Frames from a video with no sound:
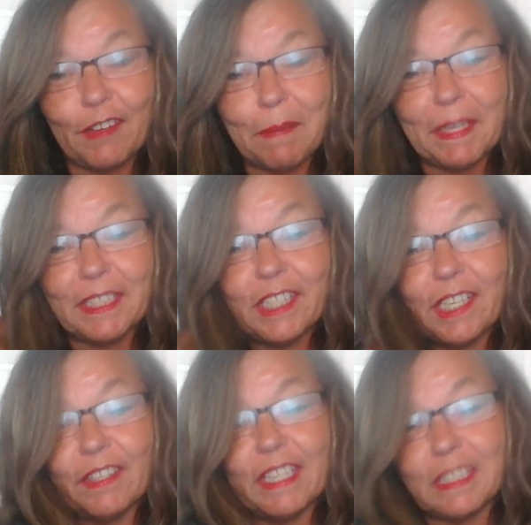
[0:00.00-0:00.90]
on my
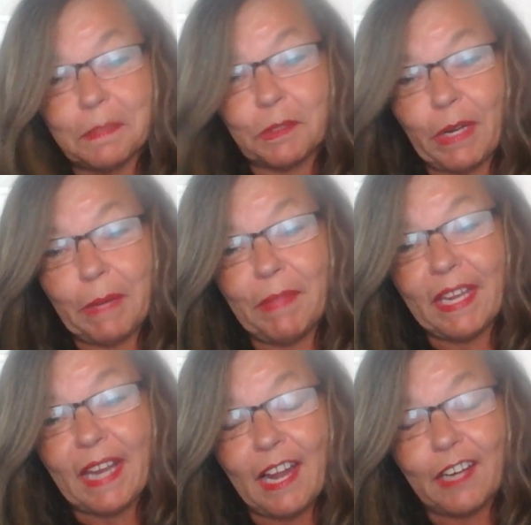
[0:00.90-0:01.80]
channel that subscribe
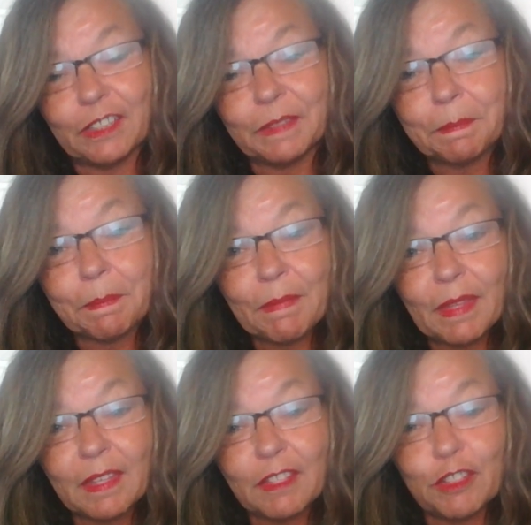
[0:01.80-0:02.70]
that are
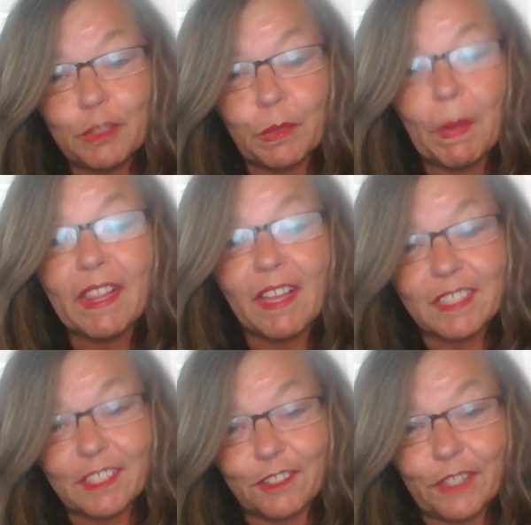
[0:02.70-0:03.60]
doing the weight
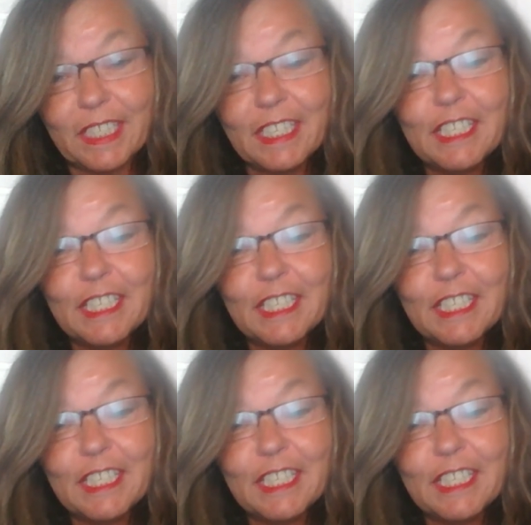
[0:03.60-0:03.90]
loss surgery.